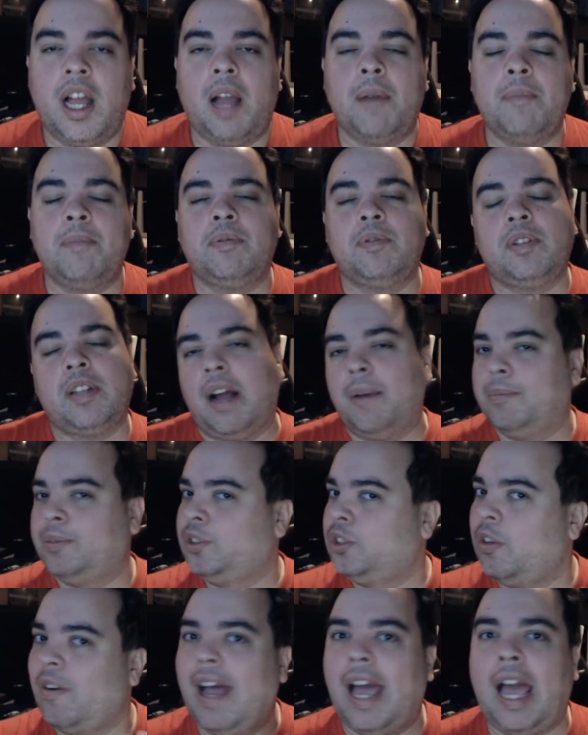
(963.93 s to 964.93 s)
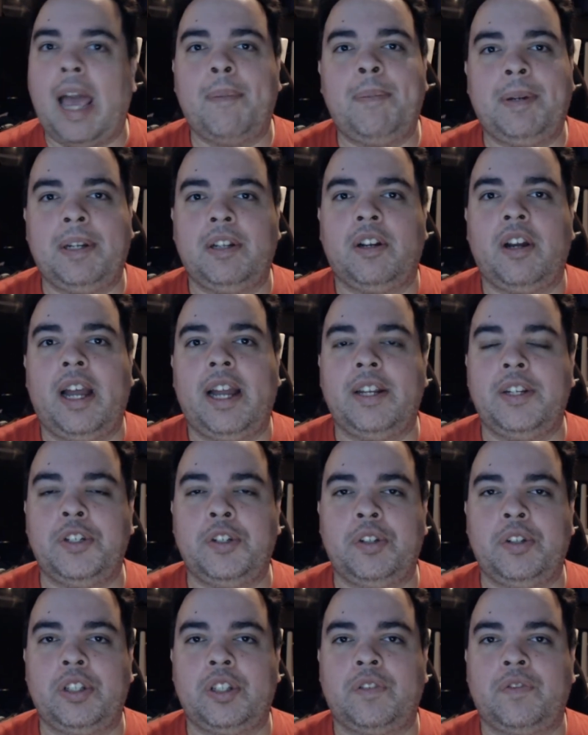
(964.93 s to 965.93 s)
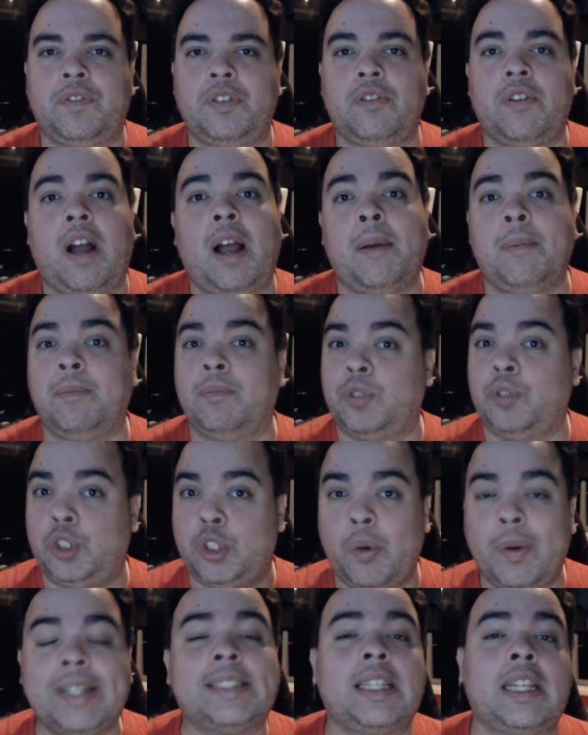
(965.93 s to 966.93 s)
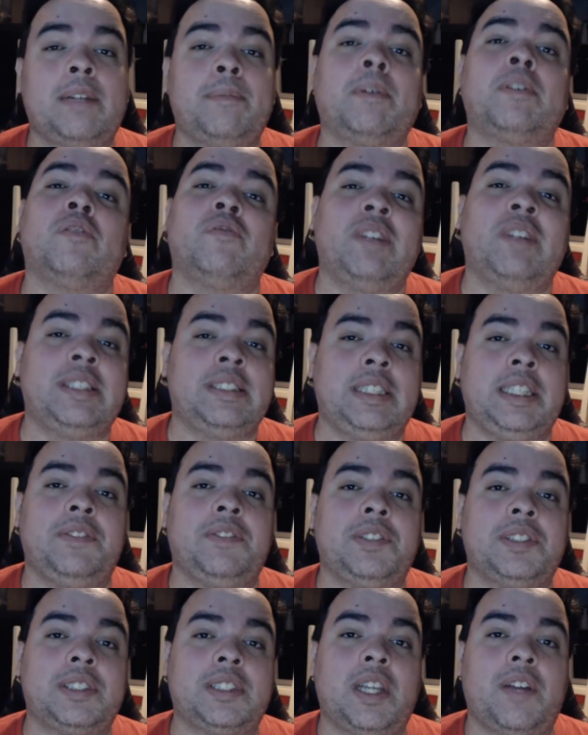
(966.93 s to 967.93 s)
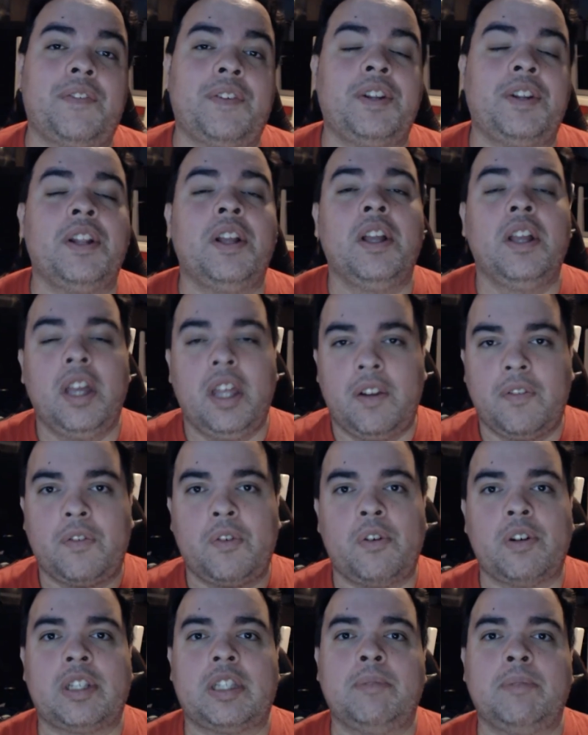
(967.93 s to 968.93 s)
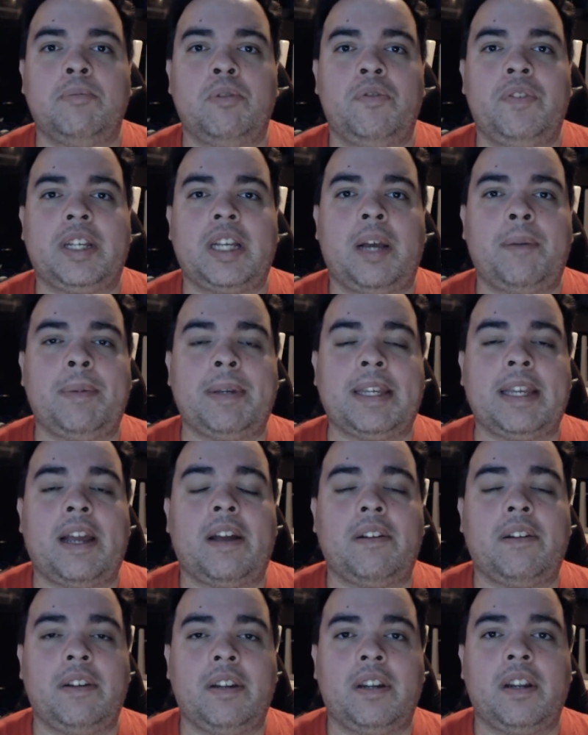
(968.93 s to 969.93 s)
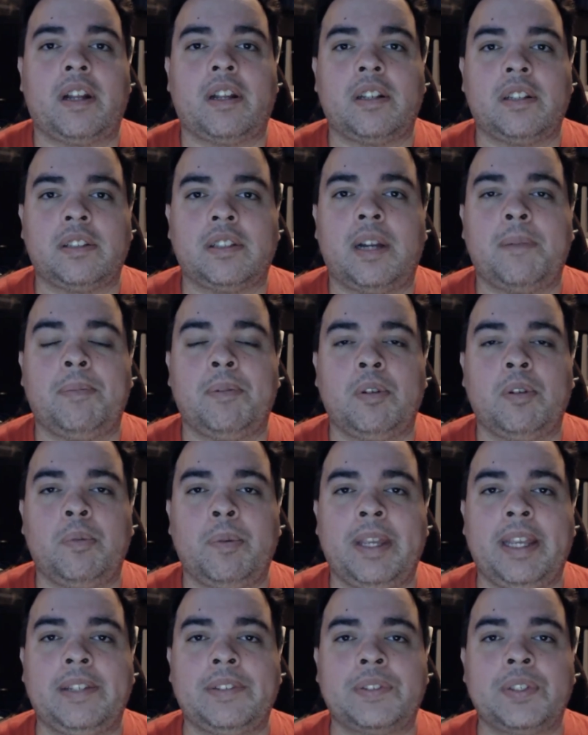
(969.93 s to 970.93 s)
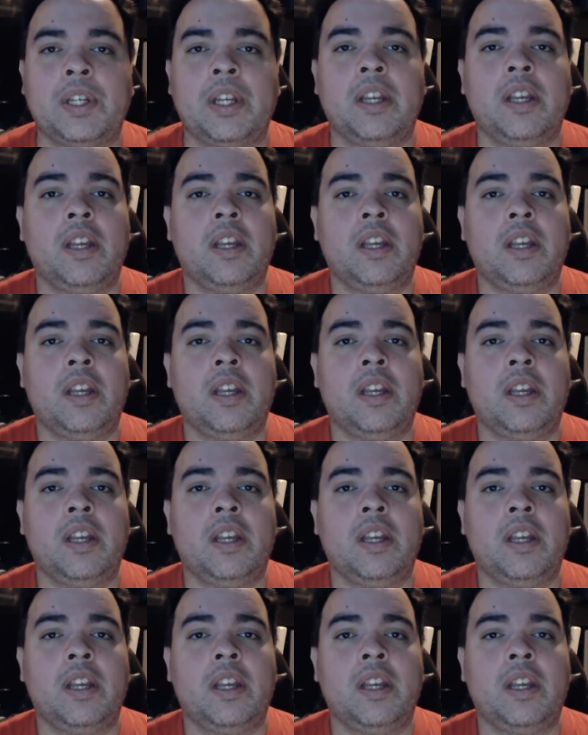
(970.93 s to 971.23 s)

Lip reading: I'm so happy to go ahead and do this for you. I'm so excited about Resident Evil 7. And of course, the movie coming out in the next couple of weeks.